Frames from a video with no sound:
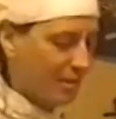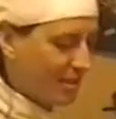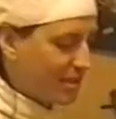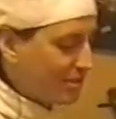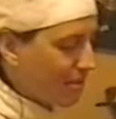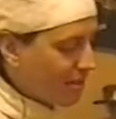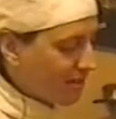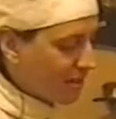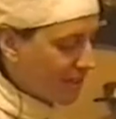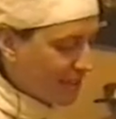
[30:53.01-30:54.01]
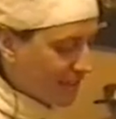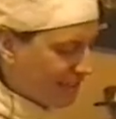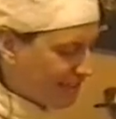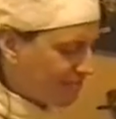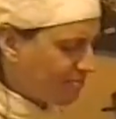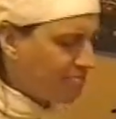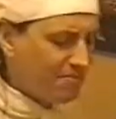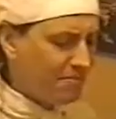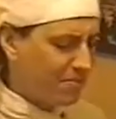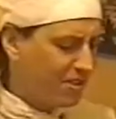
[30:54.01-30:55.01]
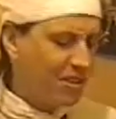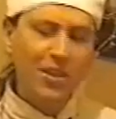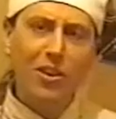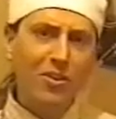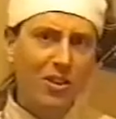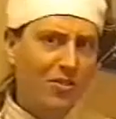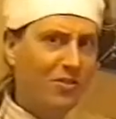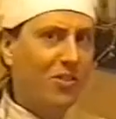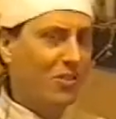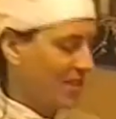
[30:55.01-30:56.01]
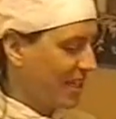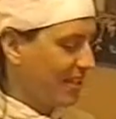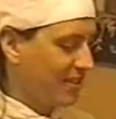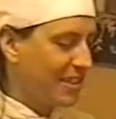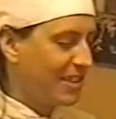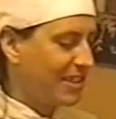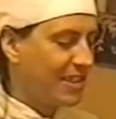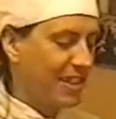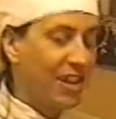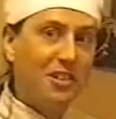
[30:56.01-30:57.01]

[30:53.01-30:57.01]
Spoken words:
It has not gone wrong. It looks like a pancake.